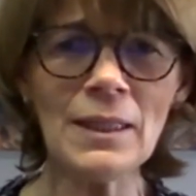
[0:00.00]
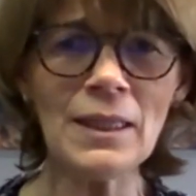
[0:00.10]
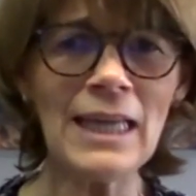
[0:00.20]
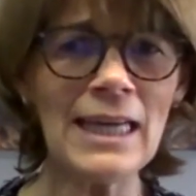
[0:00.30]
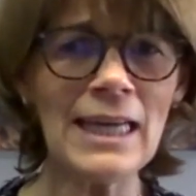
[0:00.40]

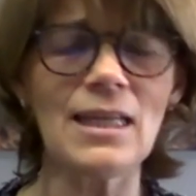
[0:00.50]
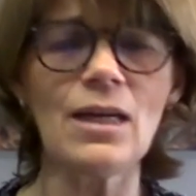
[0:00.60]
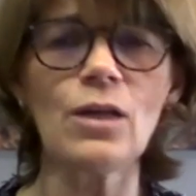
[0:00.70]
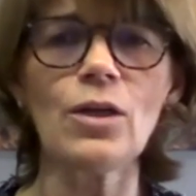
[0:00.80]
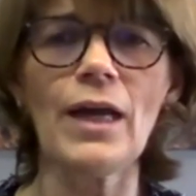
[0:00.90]
things that
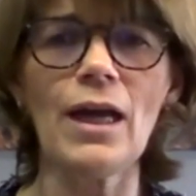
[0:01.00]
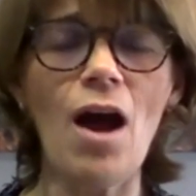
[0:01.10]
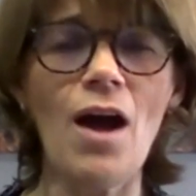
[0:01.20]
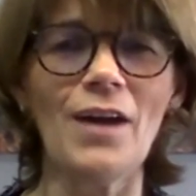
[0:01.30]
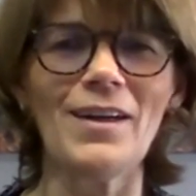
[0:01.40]
are going
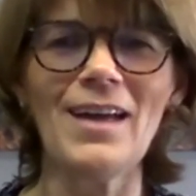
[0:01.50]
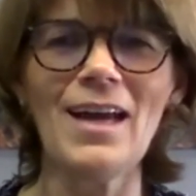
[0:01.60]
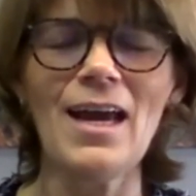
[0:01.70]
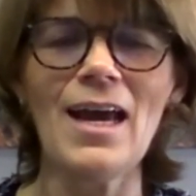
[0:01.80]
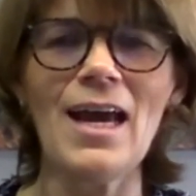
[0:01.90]
on.
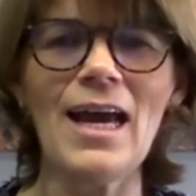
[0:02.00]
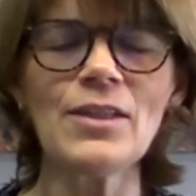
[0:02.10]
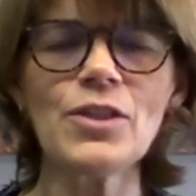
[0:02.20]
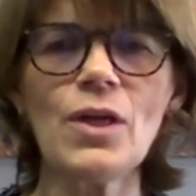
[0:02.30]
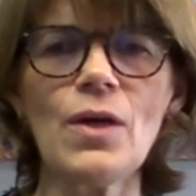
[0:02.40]
And
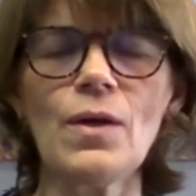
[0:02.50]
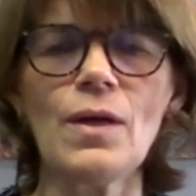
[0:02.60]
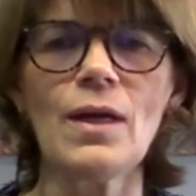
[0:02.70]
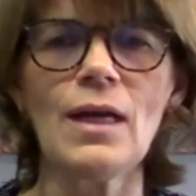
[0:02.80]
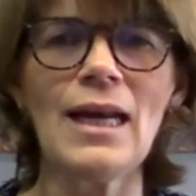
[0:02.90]
so
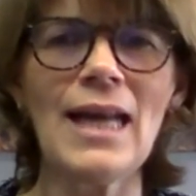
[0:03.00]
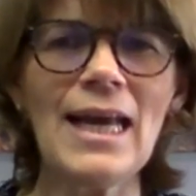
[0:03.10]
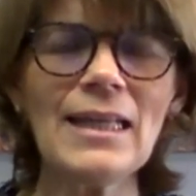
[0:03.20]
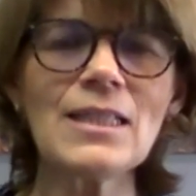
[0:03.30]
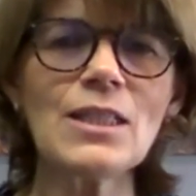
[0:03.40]

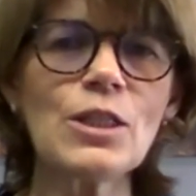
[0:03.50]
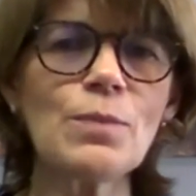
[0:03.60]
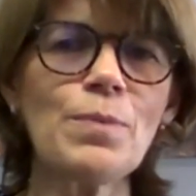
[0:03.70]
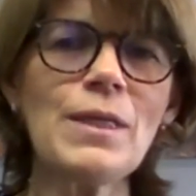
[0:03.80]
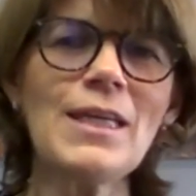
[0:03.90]
let's
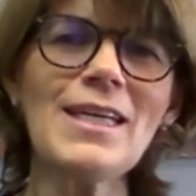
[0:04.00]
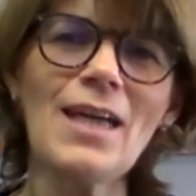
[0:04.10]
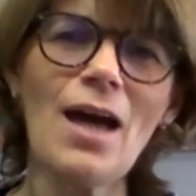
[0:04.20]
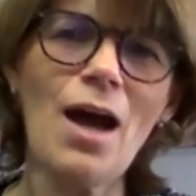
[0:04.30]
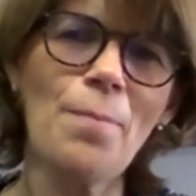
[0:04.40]
speak
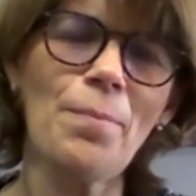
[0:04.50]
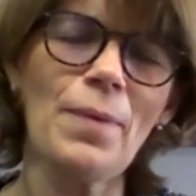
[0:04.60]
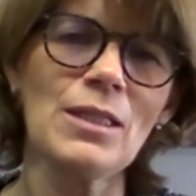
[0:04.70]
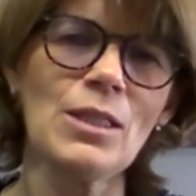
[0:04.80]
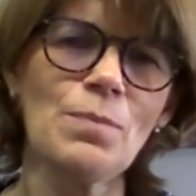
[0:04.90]
up
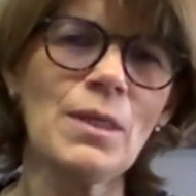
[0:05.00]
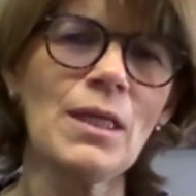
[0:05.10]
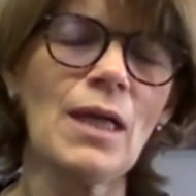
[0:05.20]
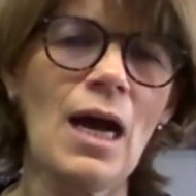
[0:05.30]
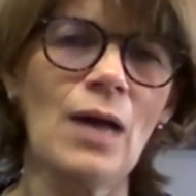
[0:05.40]
and speak
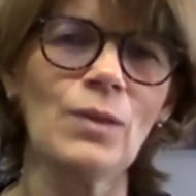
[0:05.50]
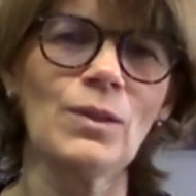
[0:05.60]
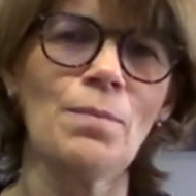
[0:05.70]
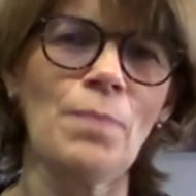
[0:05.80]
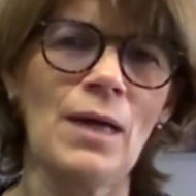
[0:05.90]
out
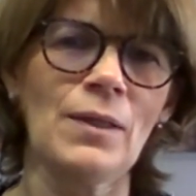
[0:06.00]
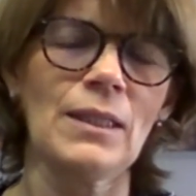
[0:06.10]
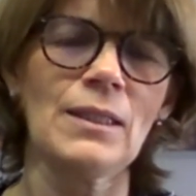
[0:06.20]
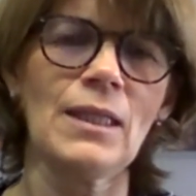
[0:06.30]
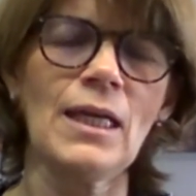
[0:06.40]
about
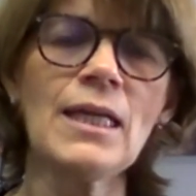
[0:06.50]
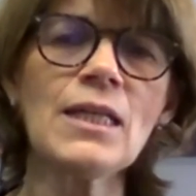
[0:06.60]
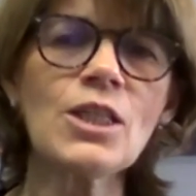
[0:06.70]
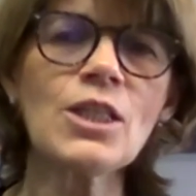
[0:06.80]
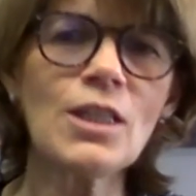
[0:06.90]
it. It
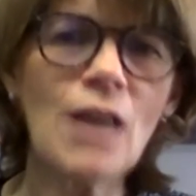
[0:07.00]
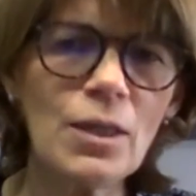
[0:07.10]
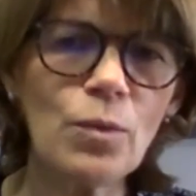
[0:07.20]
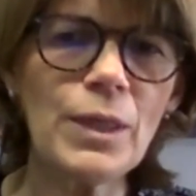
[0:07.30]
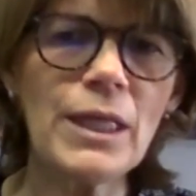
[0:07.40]
is not
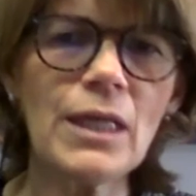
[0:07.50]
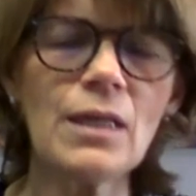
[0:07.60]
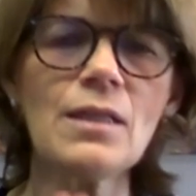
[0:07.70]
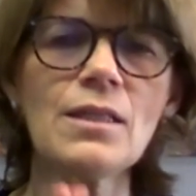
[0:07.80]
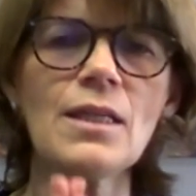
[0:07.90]
a
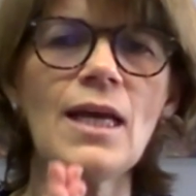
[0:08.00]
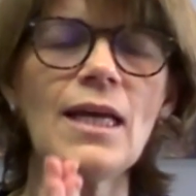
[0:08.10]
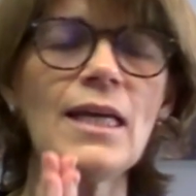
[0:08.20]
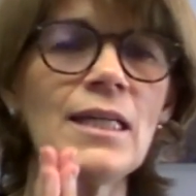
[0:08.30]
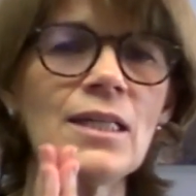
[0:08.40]
weakness,
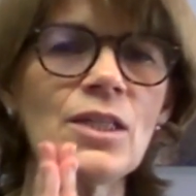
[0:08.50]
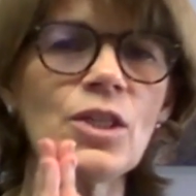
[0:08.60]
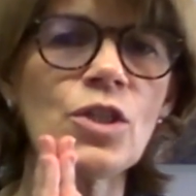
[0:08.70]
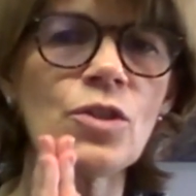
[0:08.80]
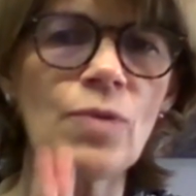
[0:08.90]
it is a
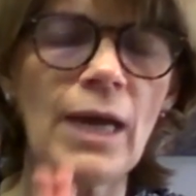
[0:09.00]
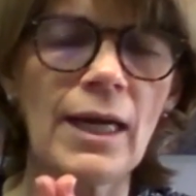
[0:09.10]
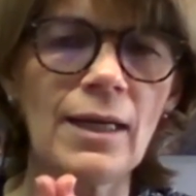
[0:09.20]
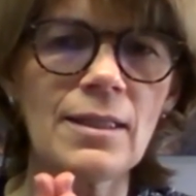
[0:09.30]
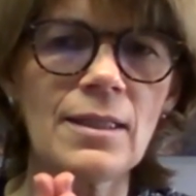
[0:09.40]

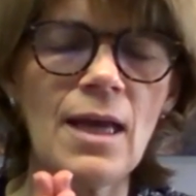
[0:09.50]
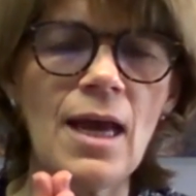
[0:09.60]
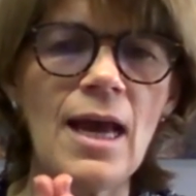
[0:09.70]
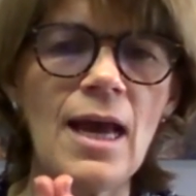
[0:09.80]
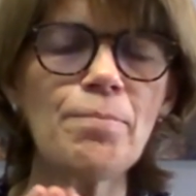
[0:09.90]
strength.
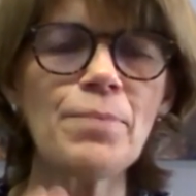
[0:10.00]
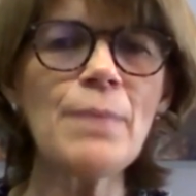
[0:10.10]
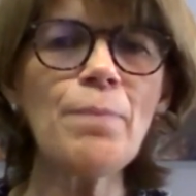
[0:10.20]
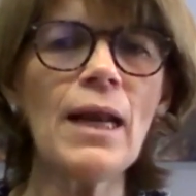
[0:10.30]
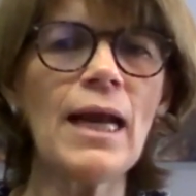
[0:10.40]
And
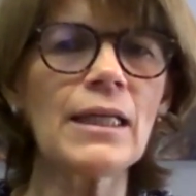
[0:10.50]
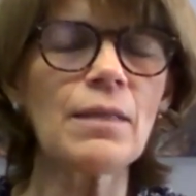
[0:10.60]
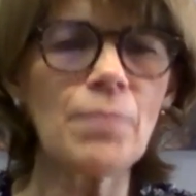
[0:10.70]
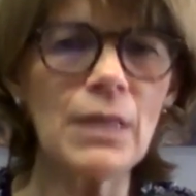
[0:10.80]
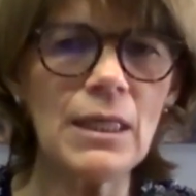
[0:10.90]
people like
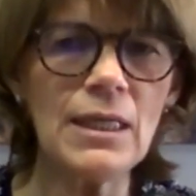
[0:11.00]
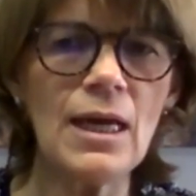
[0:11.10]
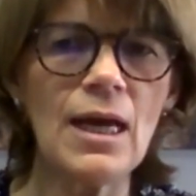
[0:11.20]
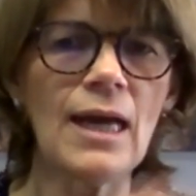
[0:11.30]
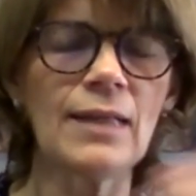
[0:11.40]
me
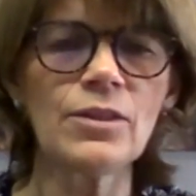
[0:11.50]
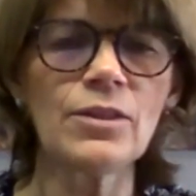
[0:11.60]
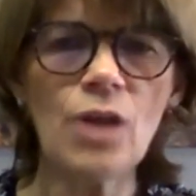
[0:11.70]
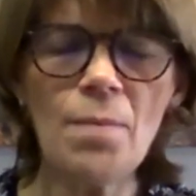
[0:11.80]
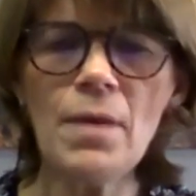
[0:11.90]
and
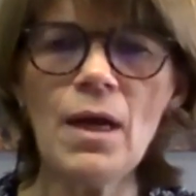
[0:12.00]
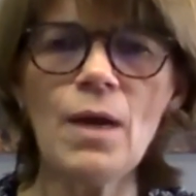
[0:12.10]
Tom,